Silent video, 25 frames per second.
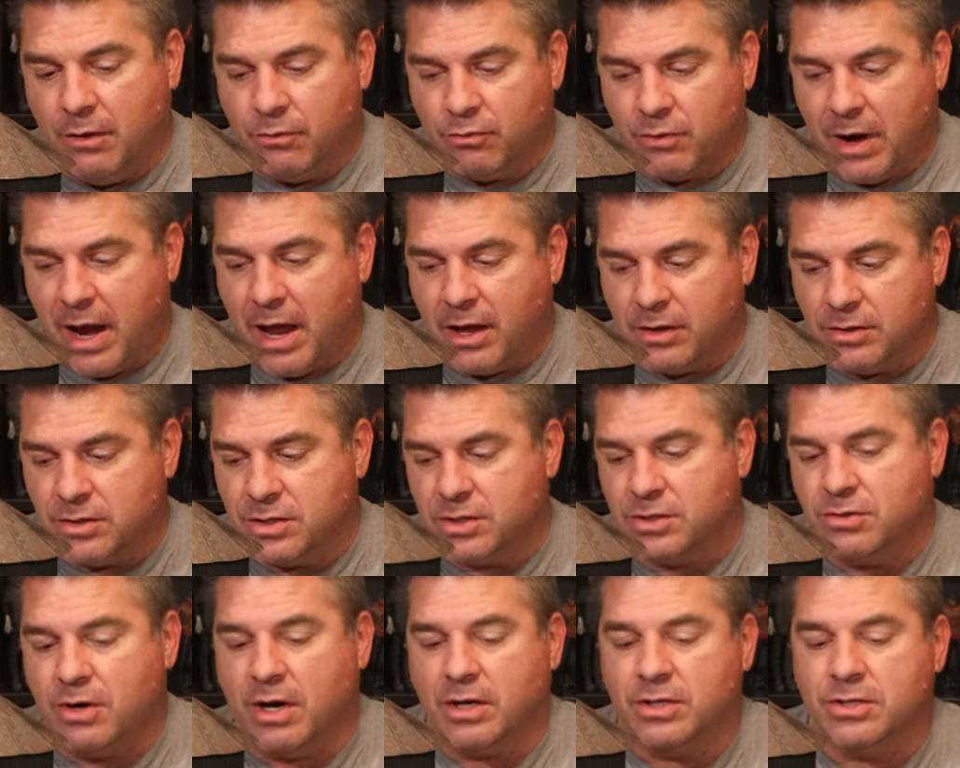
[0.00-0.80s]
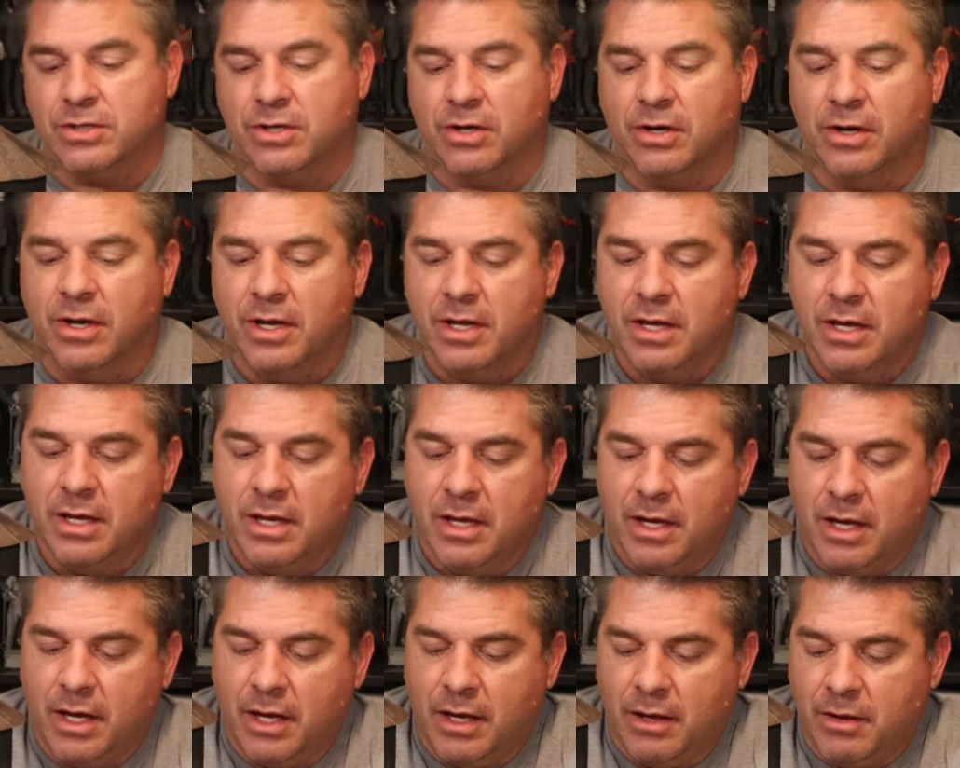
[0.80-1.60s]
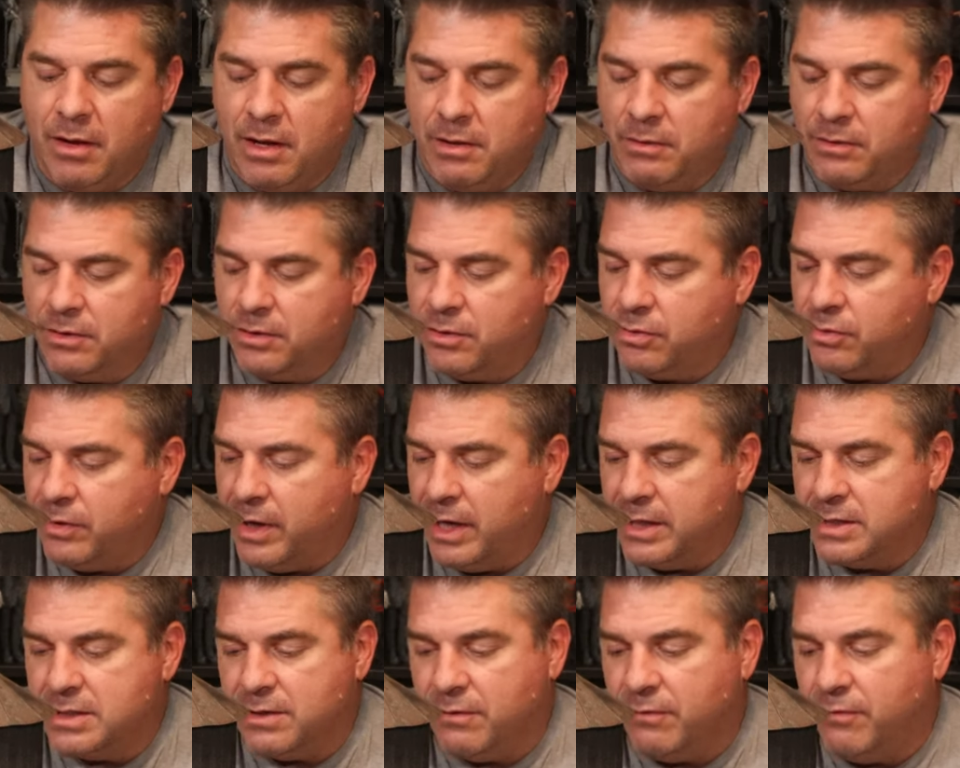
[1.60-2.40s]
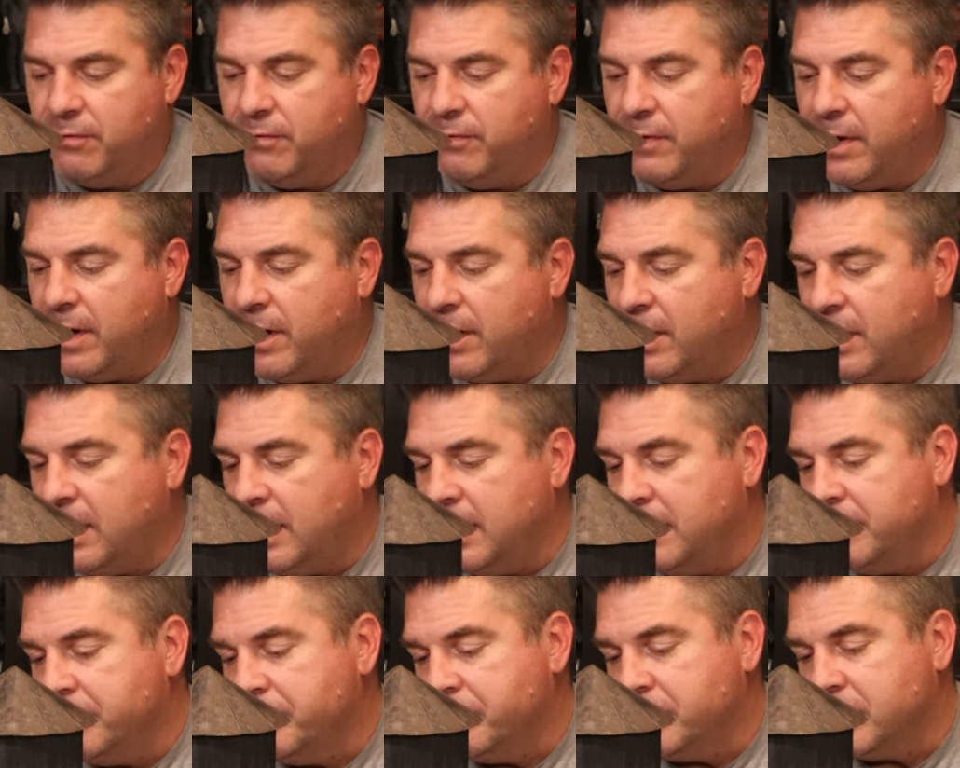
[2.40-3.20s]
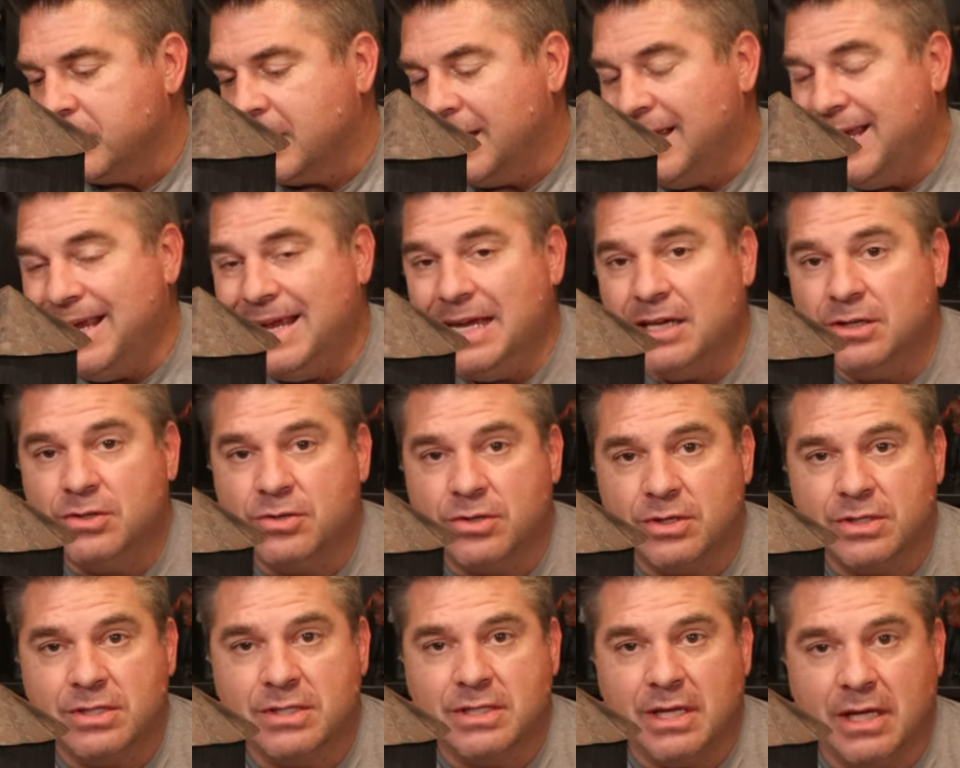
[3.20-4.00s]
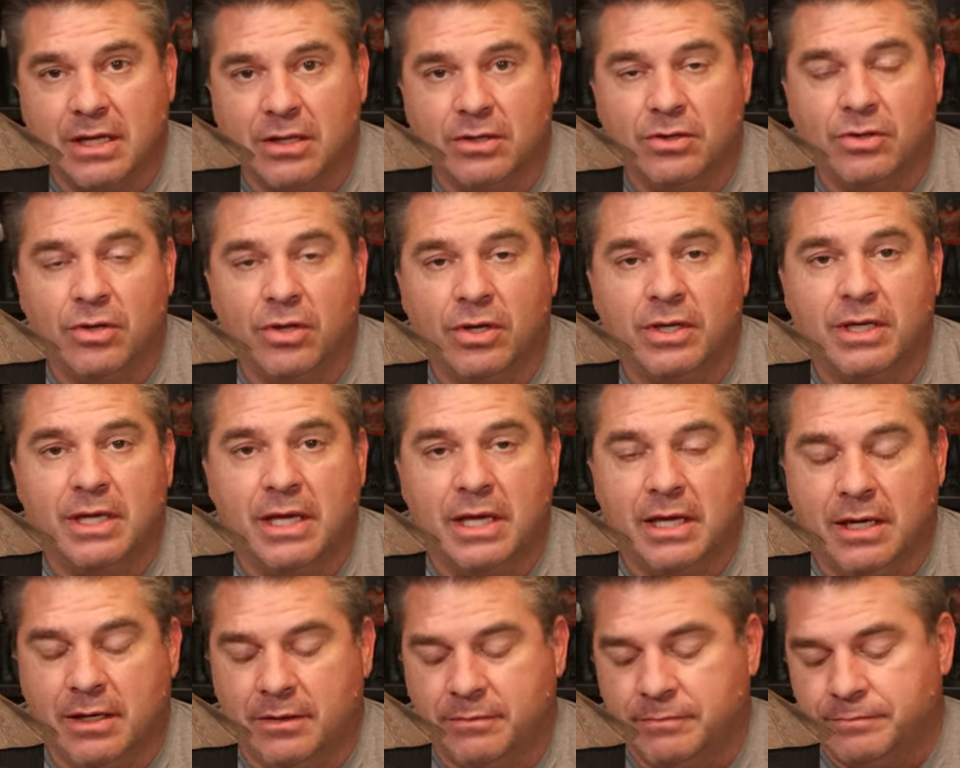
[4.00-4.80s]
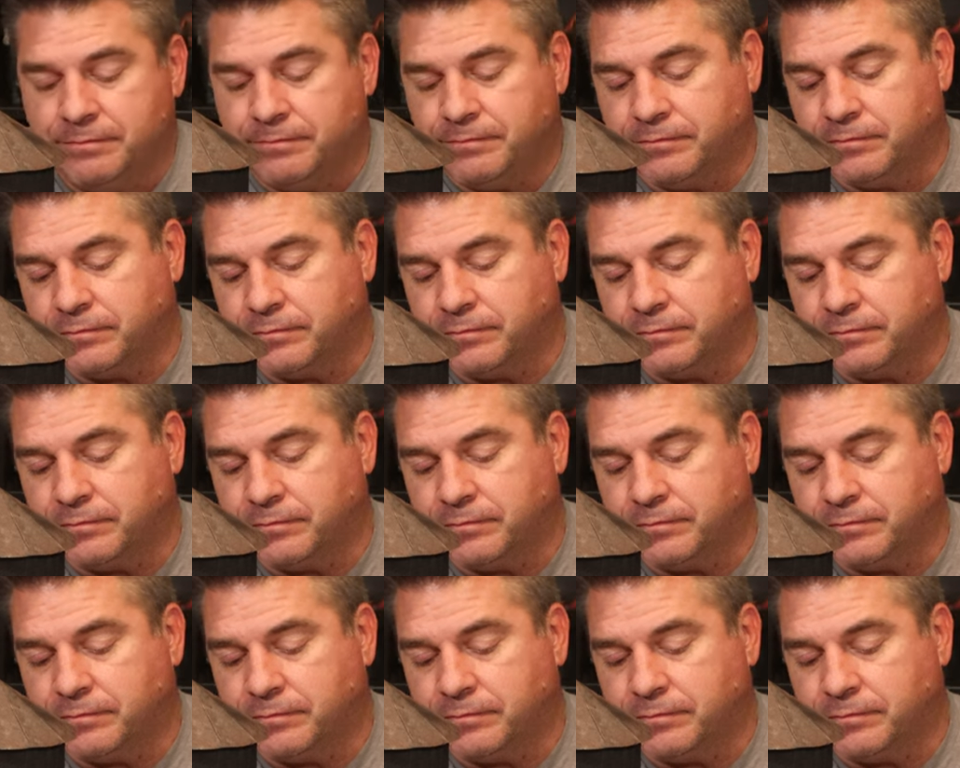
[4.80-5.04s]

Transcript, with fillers: a round structure. Uh, it creates a very interesting looking